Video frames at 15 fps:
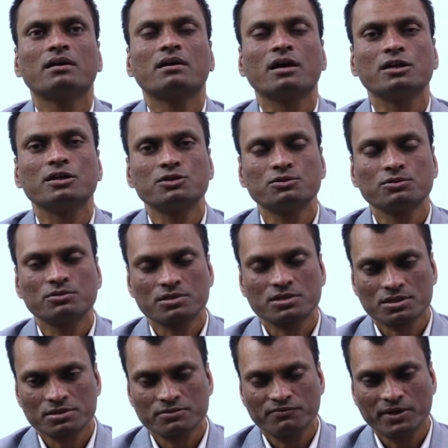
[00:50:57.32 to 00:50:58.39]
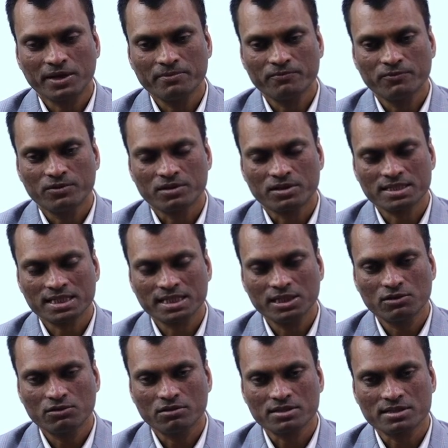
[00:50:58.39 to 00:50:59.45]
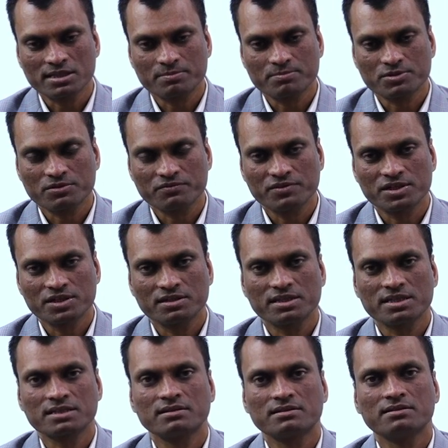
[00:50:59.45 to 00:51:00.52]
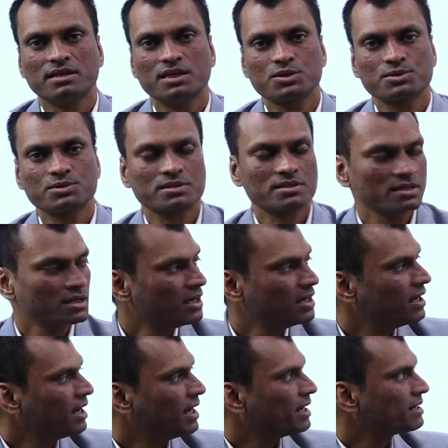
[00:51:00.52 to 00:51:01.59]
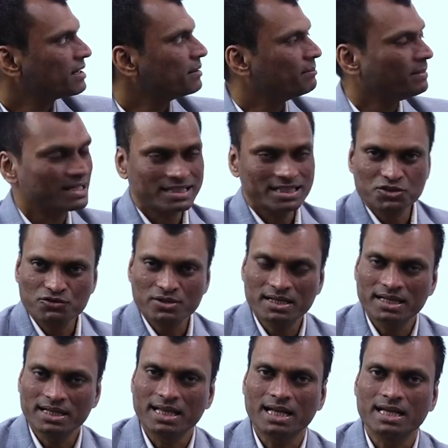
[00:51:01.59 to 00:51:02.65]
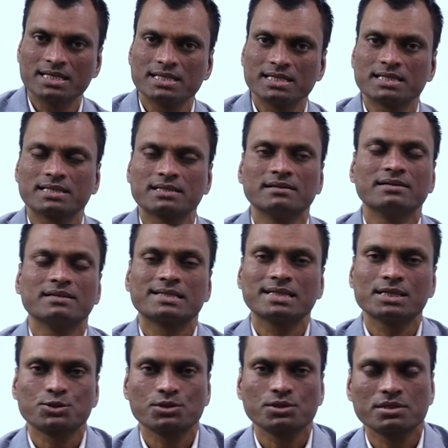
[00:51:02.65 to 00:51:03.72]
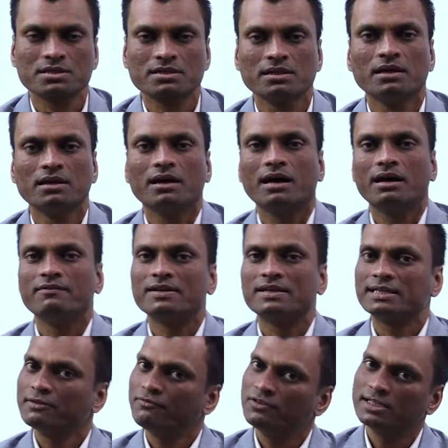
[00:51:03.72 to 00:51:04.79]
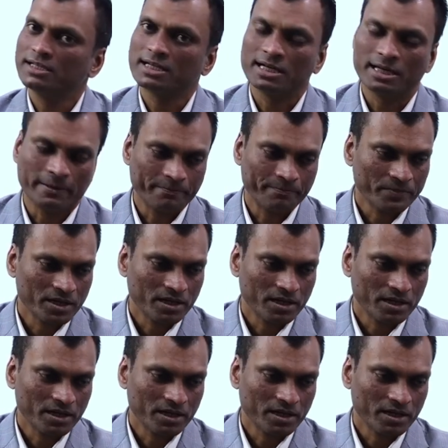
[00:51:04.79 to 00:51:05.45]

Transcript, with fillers: contours, frameworks, key concepts of international relations. And by the trend analysis sessions, I will definitely